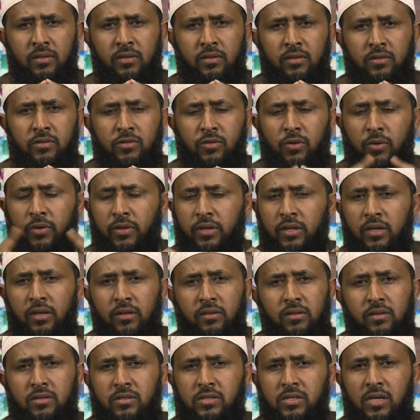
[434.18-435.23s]
So here the
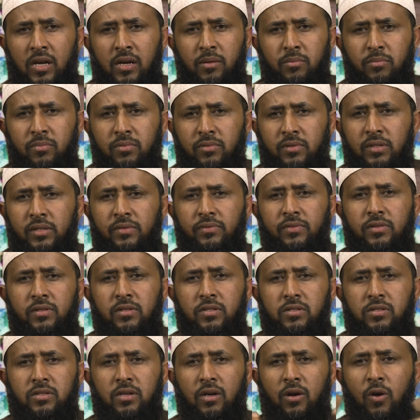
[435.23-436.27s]
nisab, if it
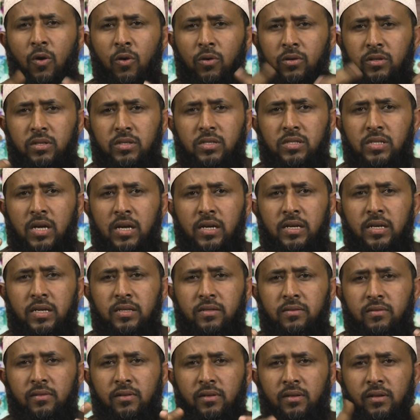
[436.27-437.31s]
is a gold standard,
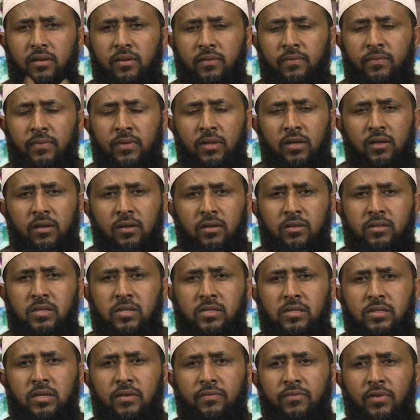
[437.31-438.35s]
it
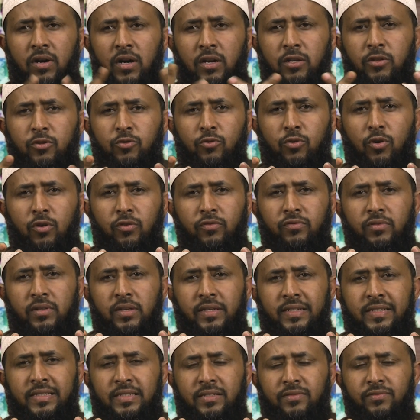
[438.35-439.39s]
is the value of
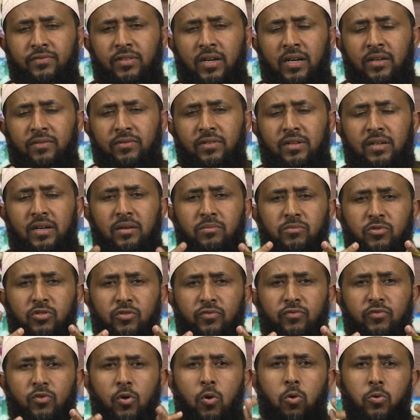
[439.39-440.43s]
85 grams
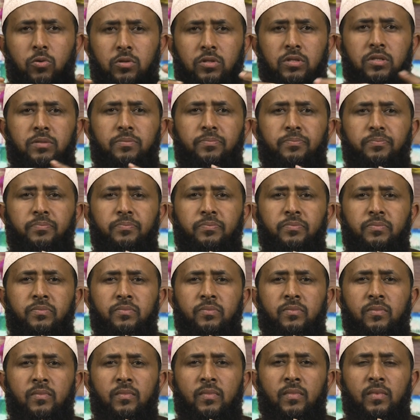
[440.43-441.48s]
of gold,
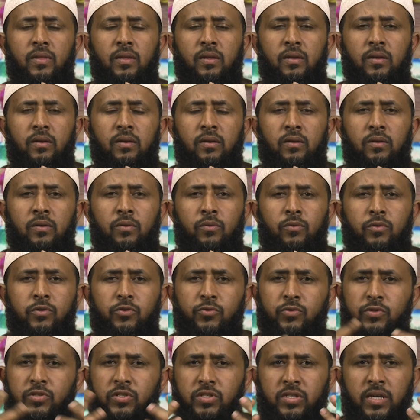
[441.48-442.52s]
which
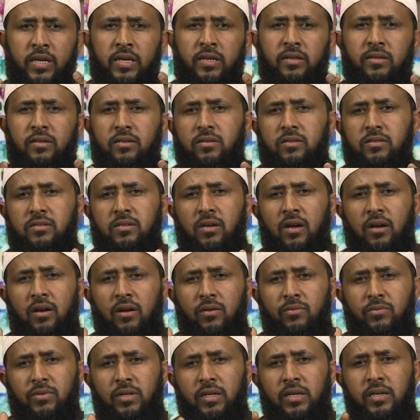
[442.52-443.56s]
we said it is
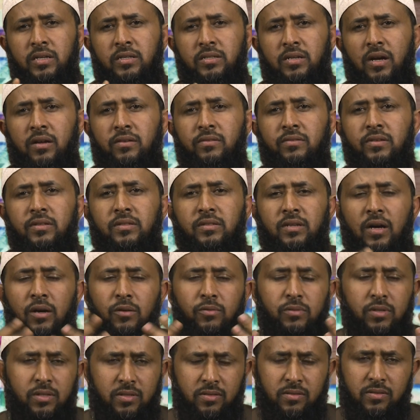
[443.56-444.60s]
around
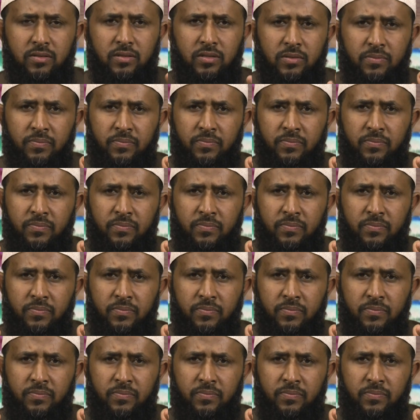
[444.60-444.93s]
800,000.